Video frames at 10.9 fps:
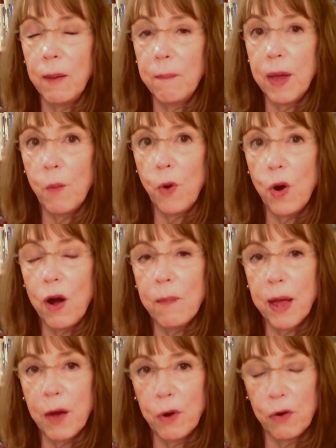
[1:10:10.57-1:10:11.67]
a memoir
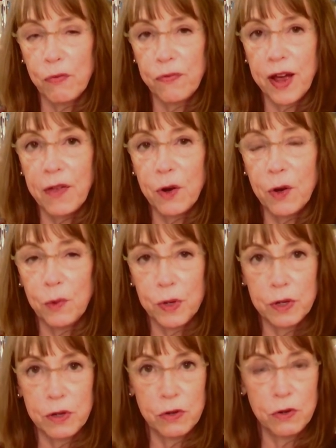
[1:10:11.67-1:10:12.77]
about her father, who
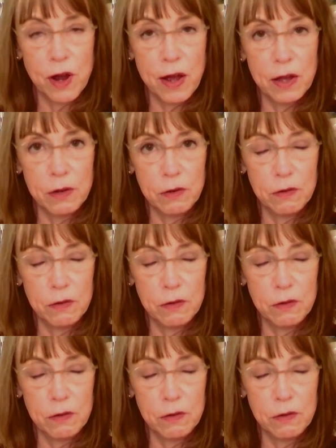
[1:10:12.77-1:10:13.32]
was uh,